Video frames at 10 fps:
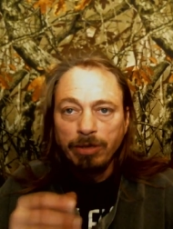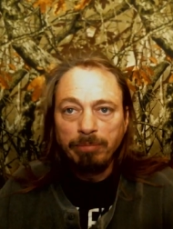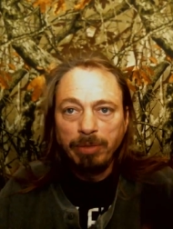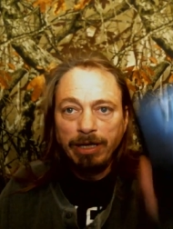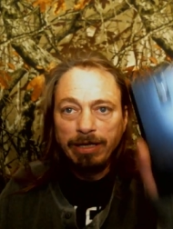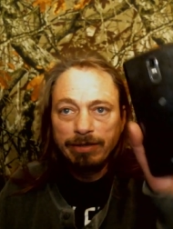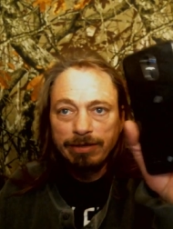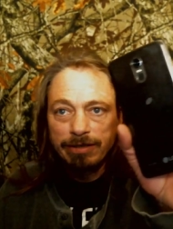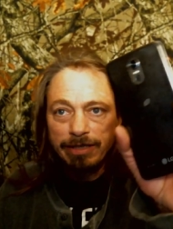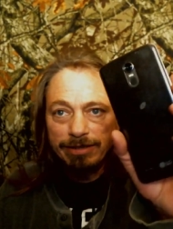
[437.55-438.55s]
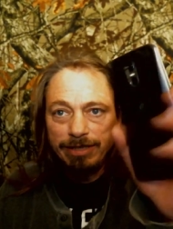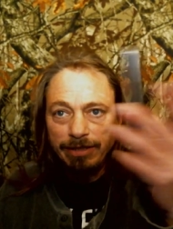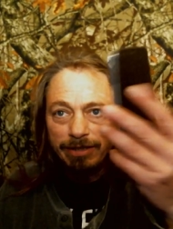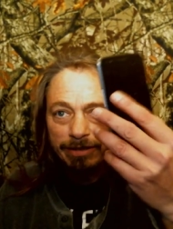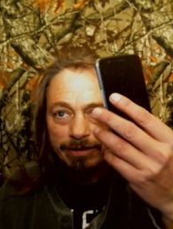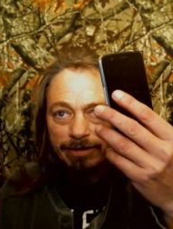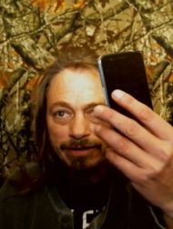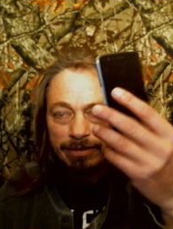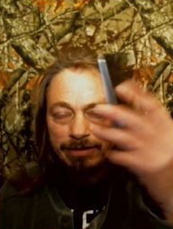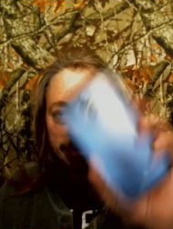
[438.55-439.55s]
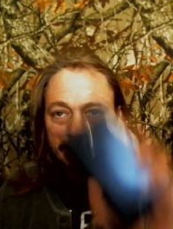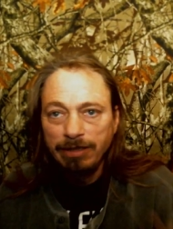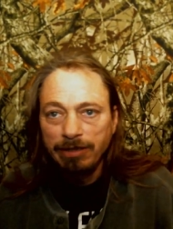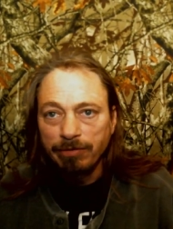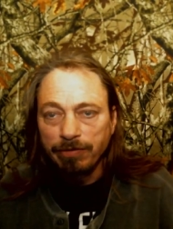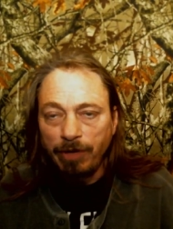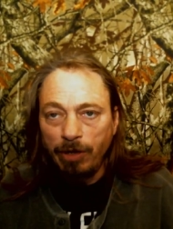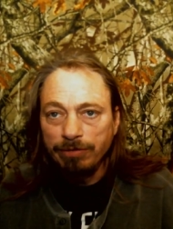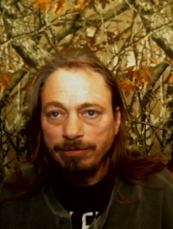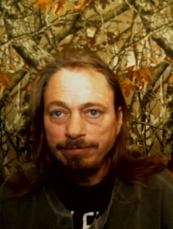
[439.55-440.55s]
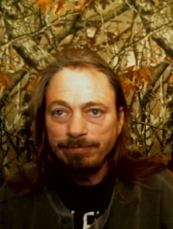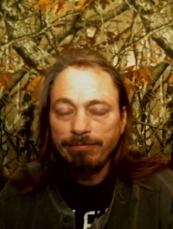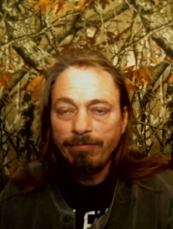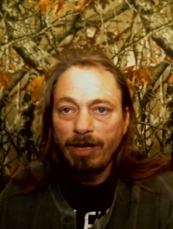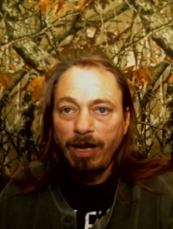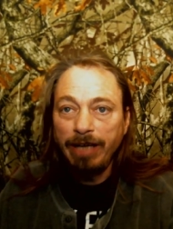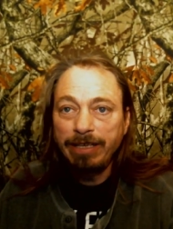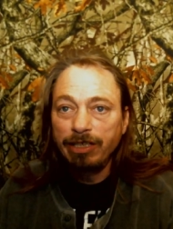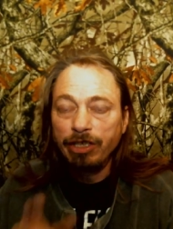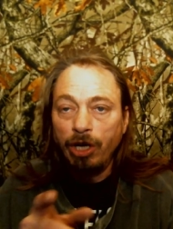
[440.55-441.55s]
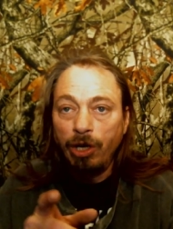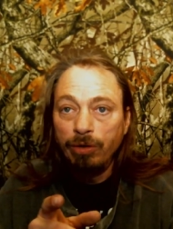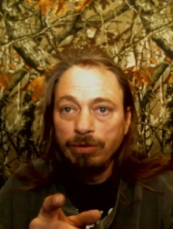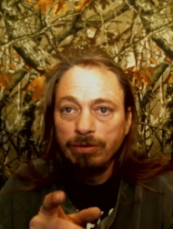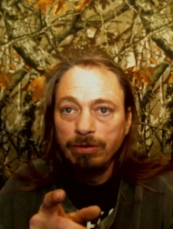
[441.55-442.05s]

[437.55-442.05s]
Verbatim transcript: But this here phone, I can go